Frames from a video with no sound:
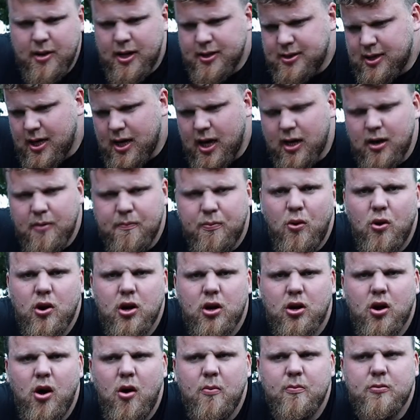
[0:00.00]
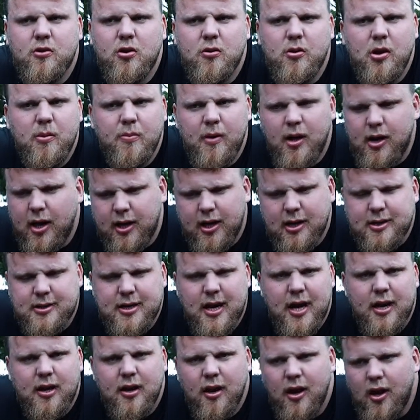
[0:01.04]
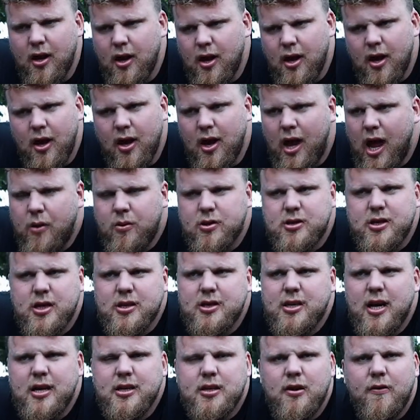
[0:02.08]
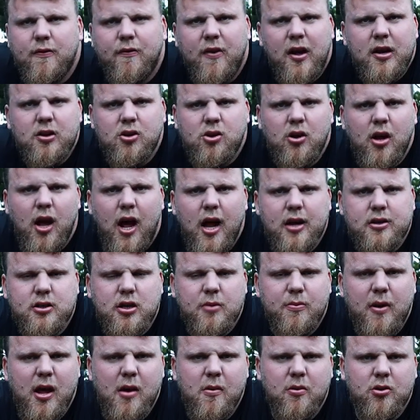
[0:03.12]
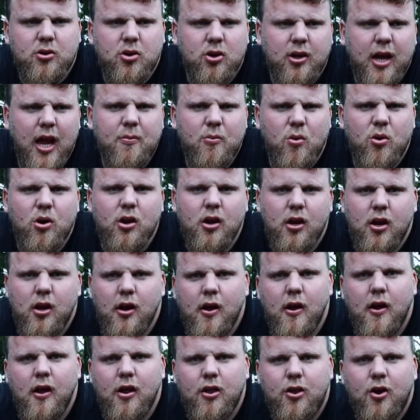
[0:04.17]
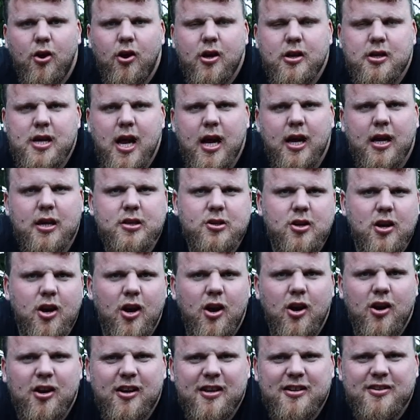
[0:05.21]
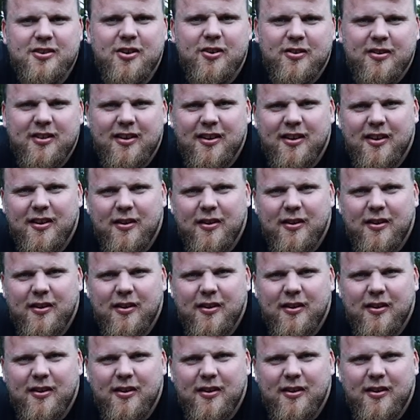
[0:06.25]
It's in an important comp to me. But like I said, it was just nice and fun to actually be able to get more than 30 seconds on a Hertley's hold.